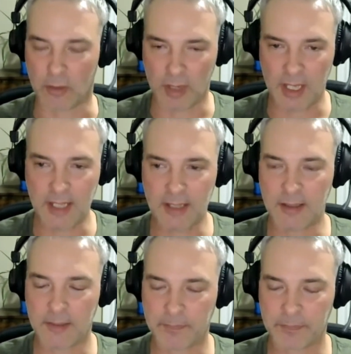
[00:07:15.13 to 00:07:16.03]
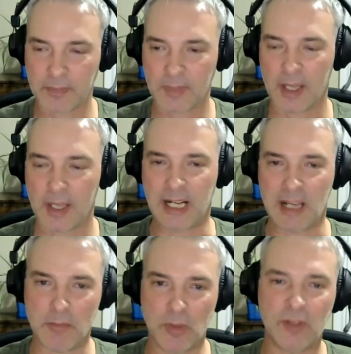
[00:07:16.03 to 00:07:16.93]
green
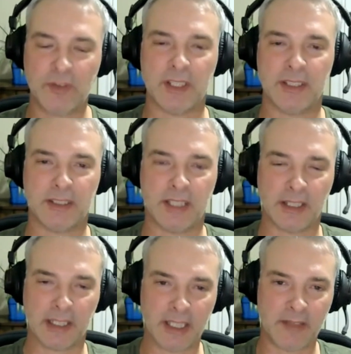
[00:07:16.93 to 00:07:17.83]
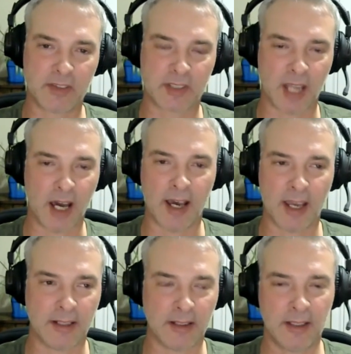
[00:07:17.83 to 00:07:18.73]
and I moved it and the leaves
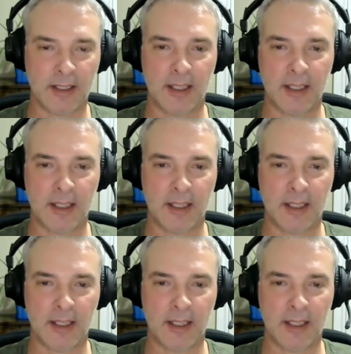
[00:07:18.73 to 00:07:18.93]
died.